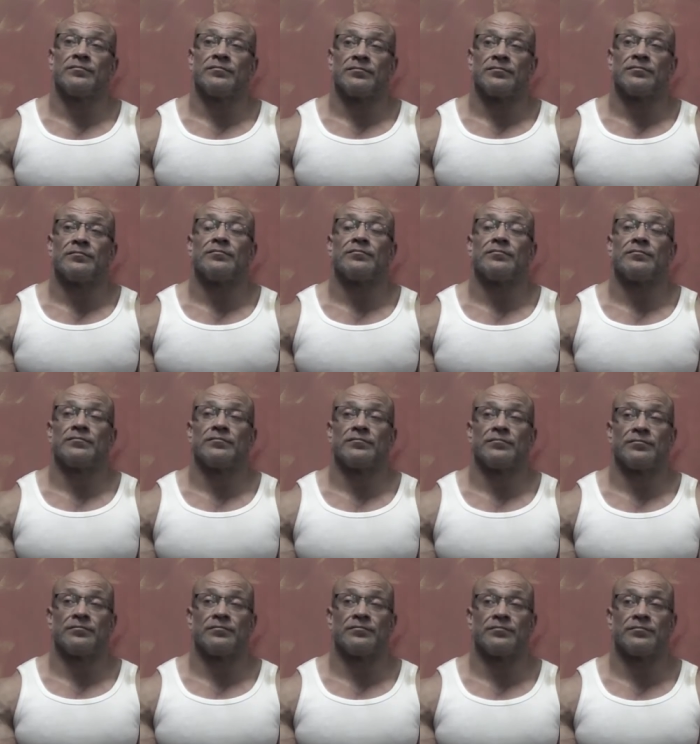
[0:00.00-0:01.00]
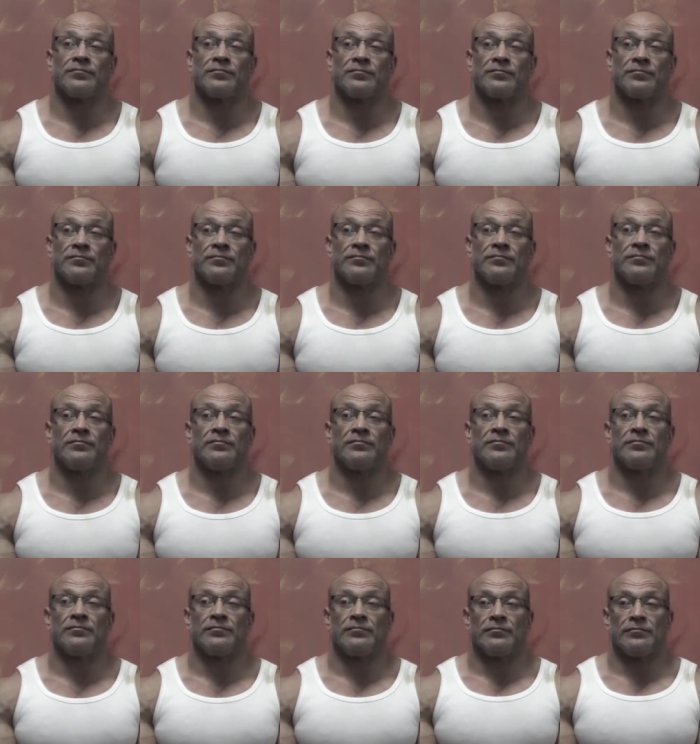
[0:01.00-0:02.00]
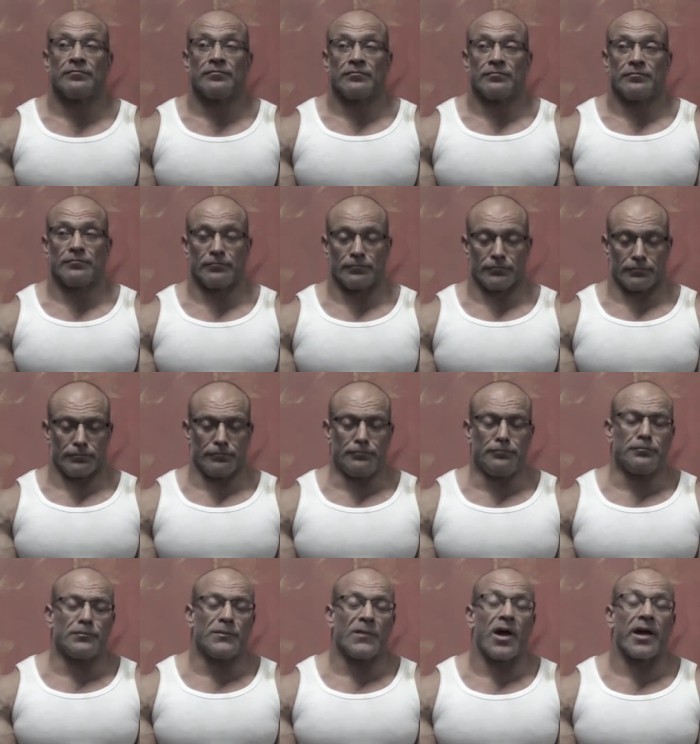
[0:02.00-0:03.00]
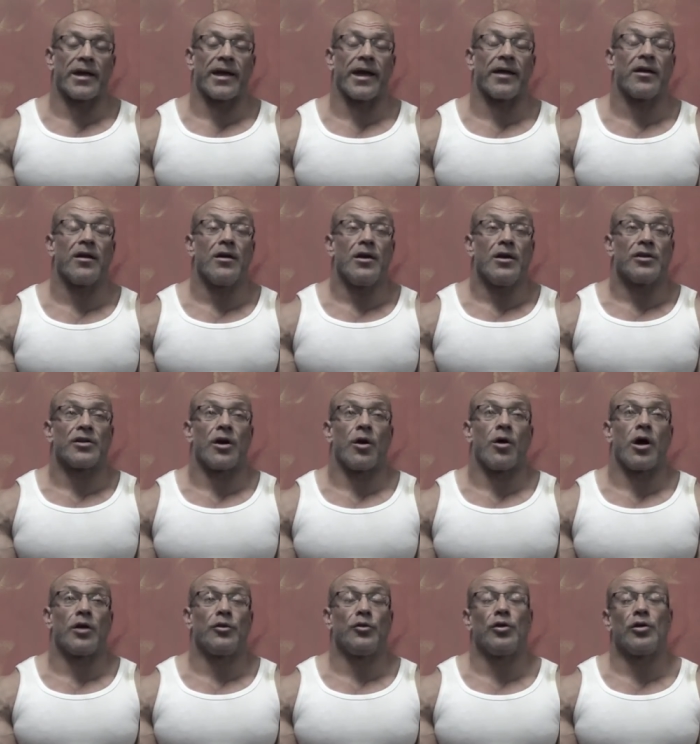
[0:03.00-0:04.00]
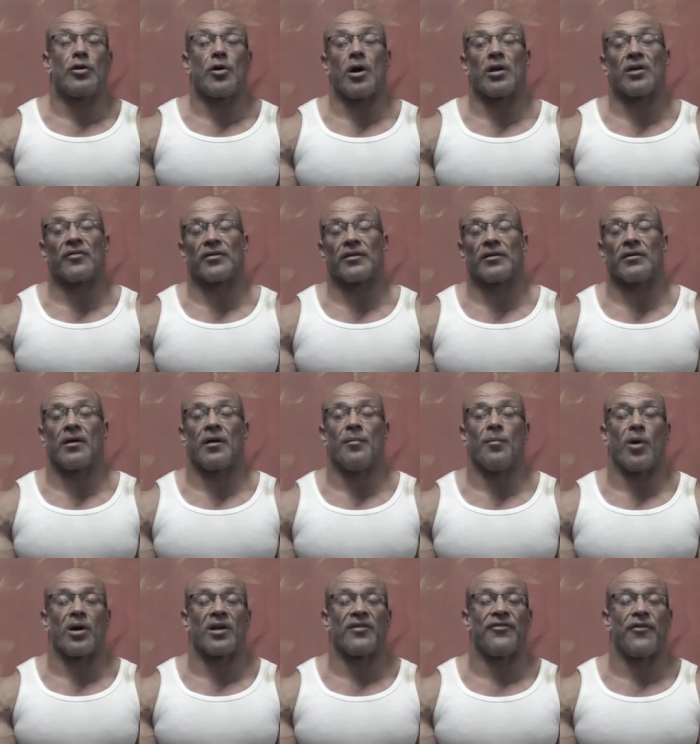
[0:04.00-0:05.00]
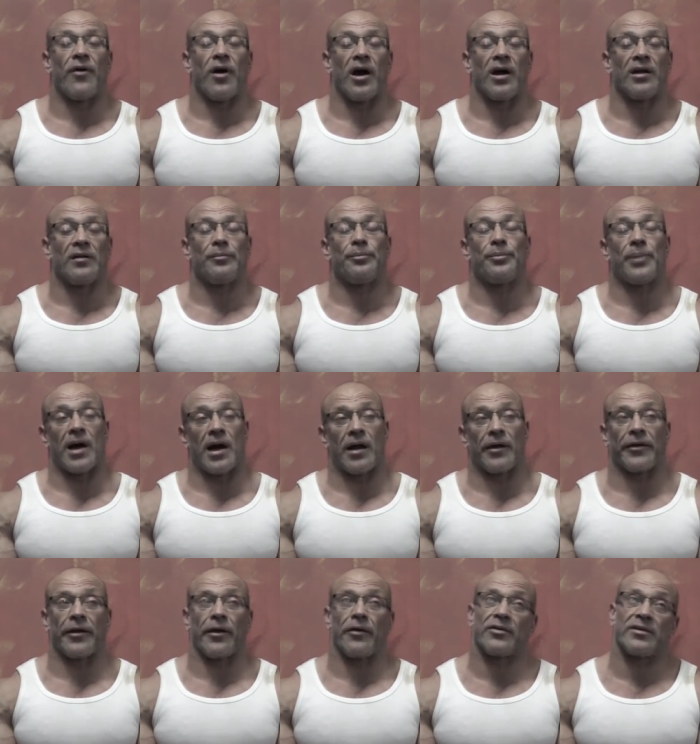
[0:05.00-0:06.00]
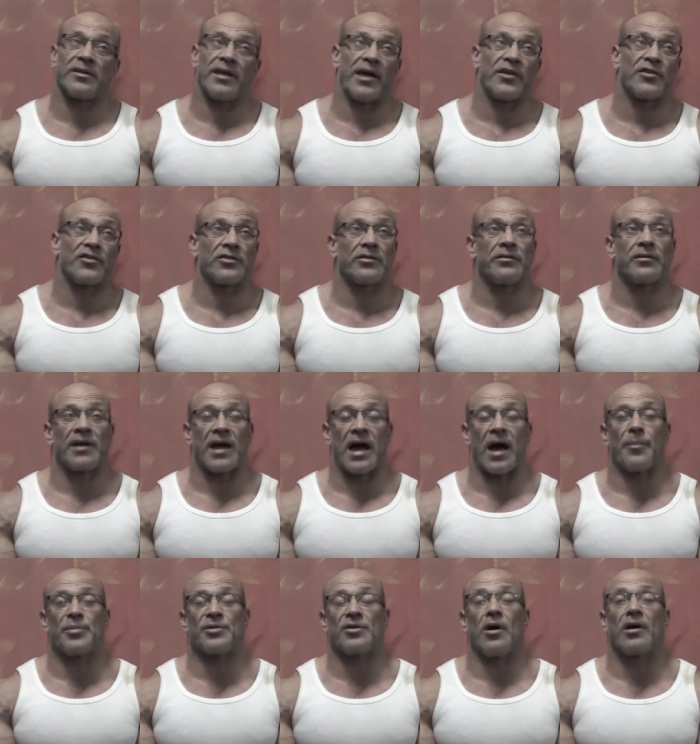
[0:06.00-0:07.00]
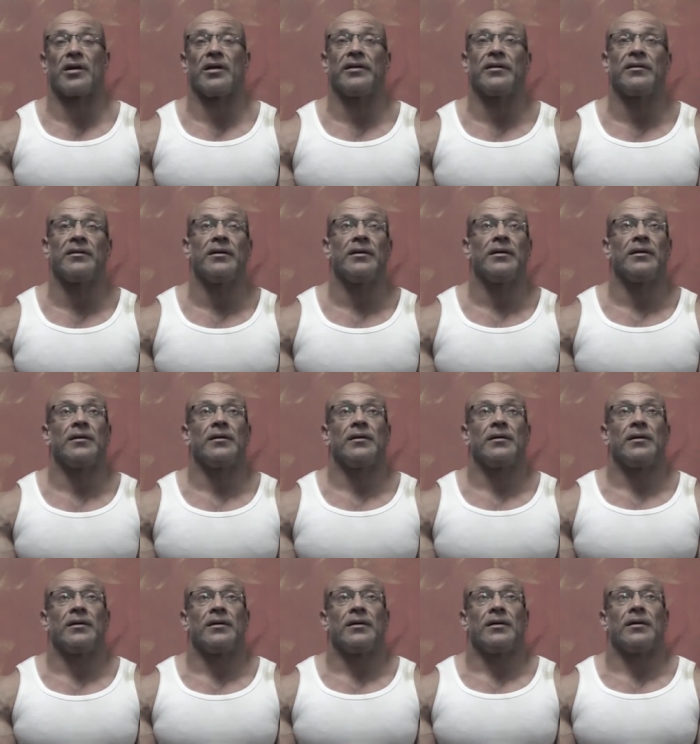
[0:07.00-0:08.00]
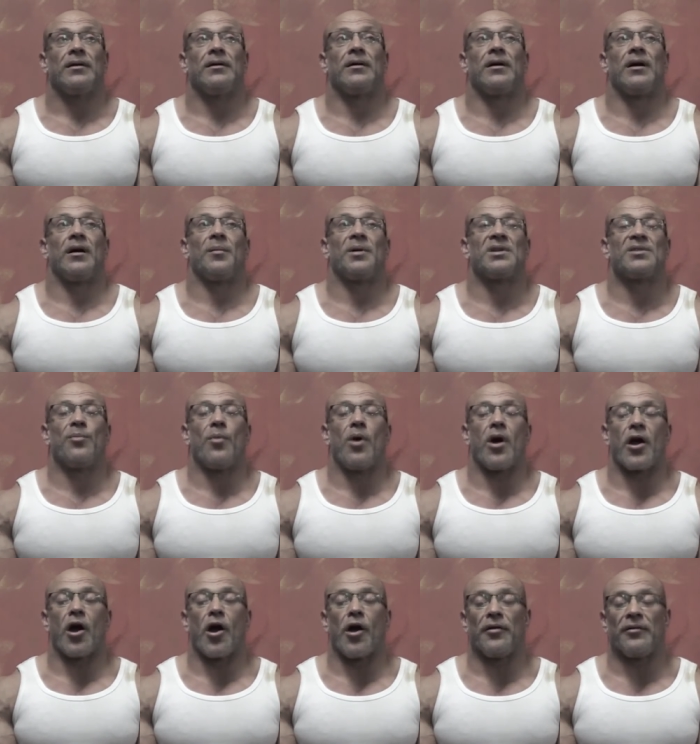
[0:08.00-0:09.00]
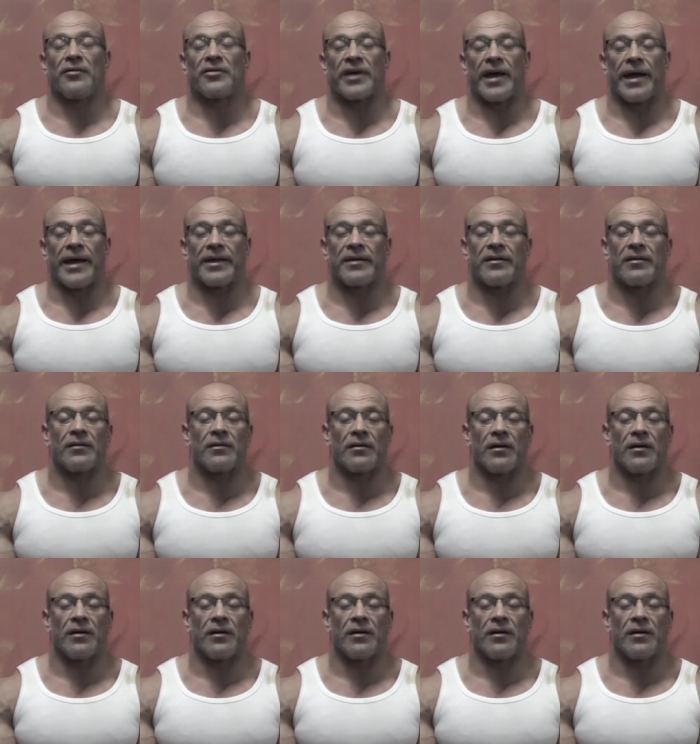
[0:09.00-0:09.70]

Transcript: is that just your calories reduce overall? Okay, so I do kind of a modified paleo / carb cycling. It's my own take.